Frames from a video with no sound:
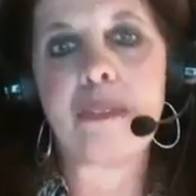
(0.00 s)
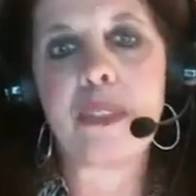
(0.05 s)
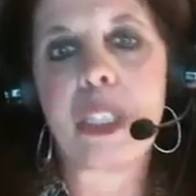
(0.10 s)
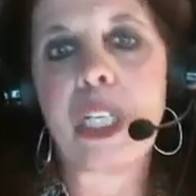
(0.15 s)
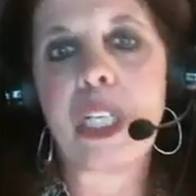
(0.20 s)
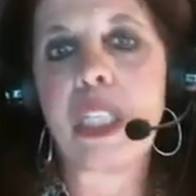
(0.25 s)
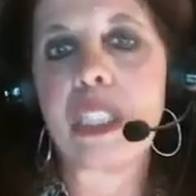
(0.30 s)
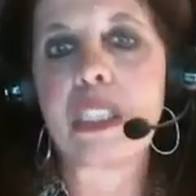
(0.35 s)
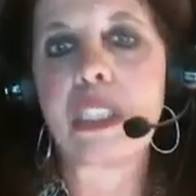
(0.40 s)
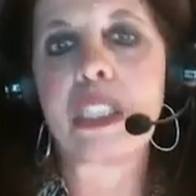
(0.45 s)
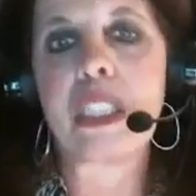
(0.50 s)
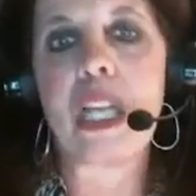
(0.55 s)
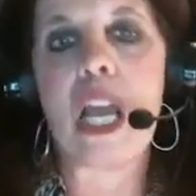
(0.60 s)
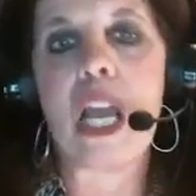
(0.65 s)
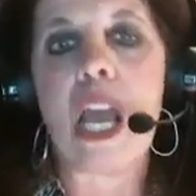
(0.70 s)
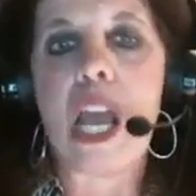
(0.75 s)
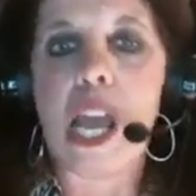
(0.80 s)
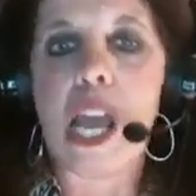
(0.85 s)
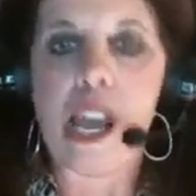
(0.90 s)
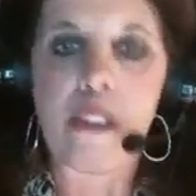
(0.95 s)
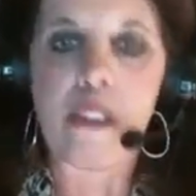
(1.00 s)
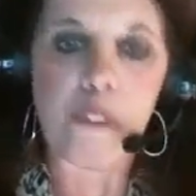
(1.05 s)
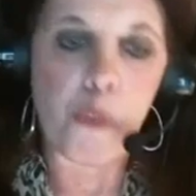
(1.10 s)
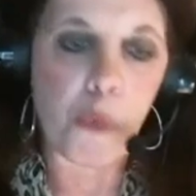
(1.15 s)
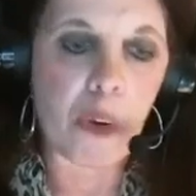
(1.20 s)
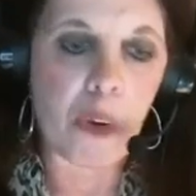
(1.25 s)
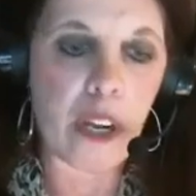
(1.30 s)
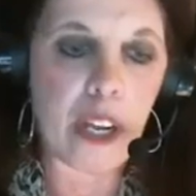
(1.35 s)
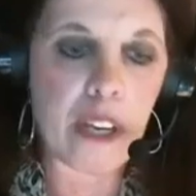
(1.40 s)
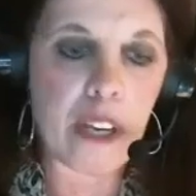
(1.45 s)
Because
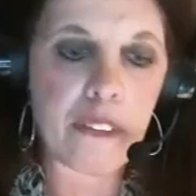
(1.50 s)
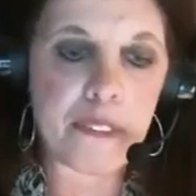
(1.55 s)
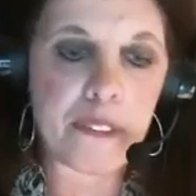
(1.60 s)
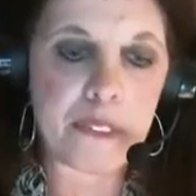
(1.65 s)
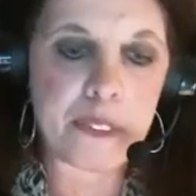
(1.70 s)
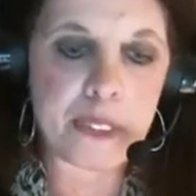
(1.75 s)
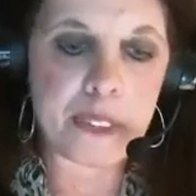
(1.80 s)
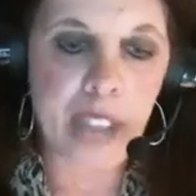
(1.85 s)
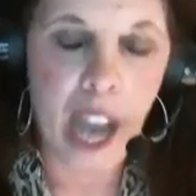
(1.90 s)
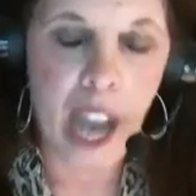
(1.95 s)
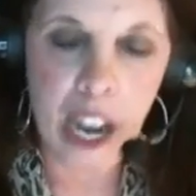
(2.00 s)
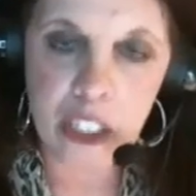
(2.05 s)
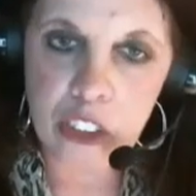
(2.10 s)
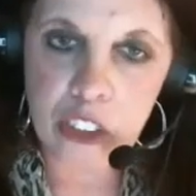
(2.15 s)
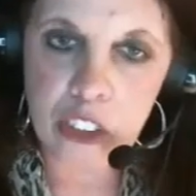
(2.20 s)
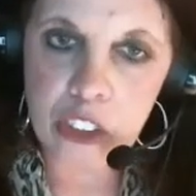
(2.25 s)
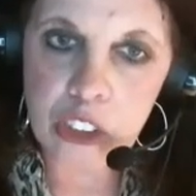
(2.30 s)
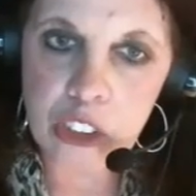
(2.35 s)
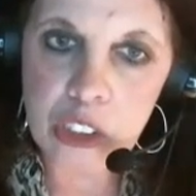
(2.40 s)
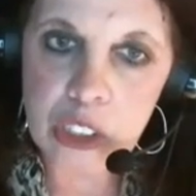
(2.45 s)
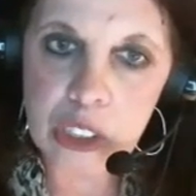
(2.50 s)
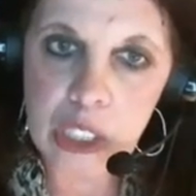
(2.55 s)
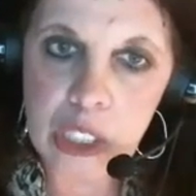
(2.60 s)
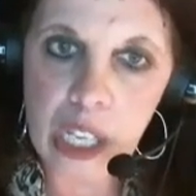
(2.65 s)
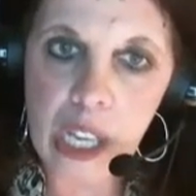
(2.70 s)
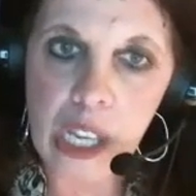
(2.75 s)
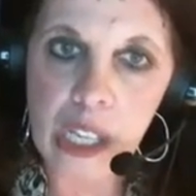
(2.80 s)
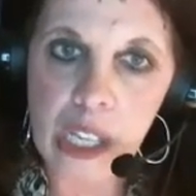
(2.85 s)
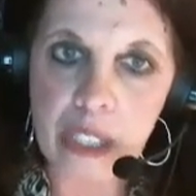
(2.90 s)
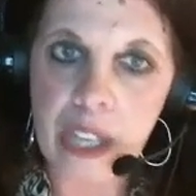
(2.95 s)
if doctors,
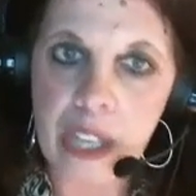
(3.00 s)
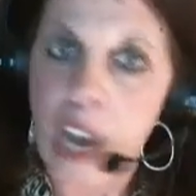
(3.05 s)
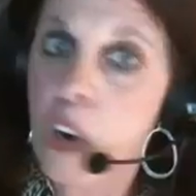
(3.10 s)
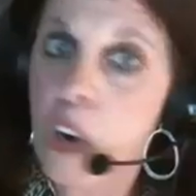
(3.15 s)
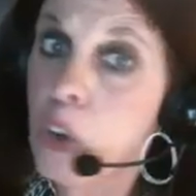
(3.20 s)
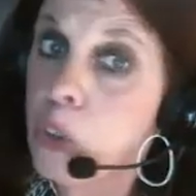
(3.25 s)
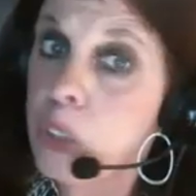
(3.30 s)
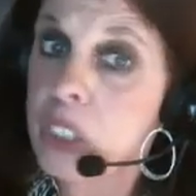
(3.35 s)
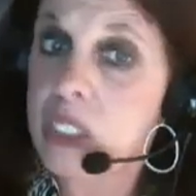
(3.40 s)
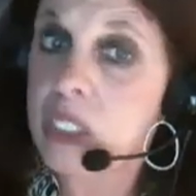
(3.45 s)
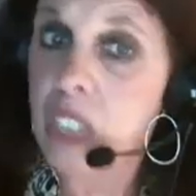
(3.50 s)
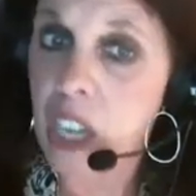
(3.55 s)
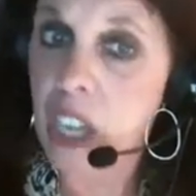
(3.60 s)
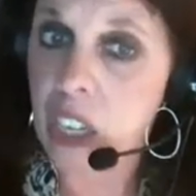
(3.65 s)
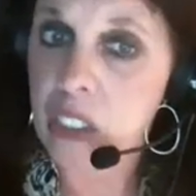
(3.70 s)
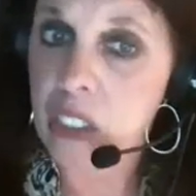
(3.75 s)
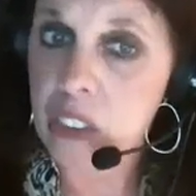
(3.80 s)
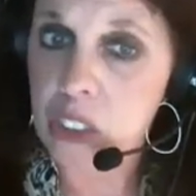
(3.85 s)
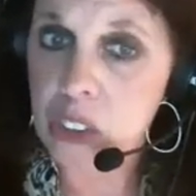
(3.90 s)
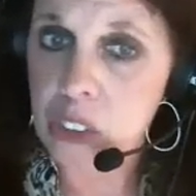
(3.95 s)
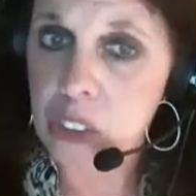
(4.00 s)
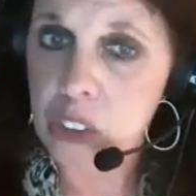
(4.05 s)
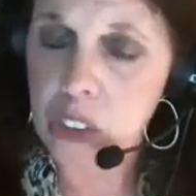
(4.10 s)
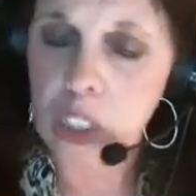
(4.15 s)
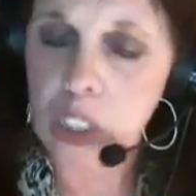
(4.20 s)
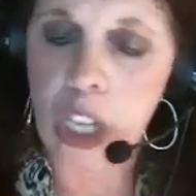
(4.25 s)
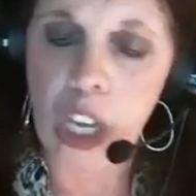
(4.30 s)
not only doctors,